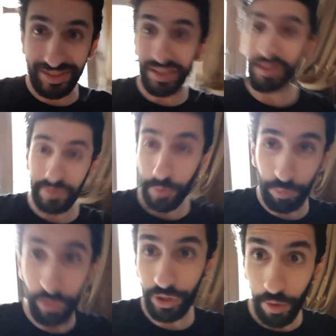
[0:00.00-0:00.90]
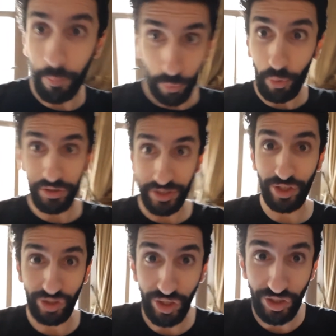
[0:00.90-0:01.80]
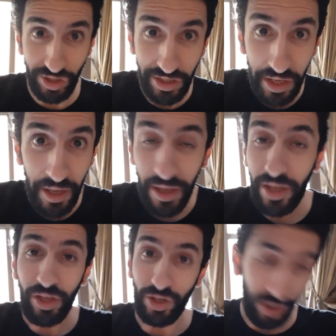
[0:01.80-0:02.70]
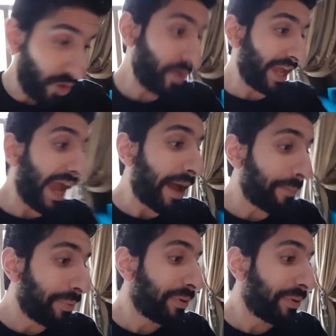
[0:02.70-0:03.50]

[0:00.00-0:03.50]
going to be a pretty important decision, no cap.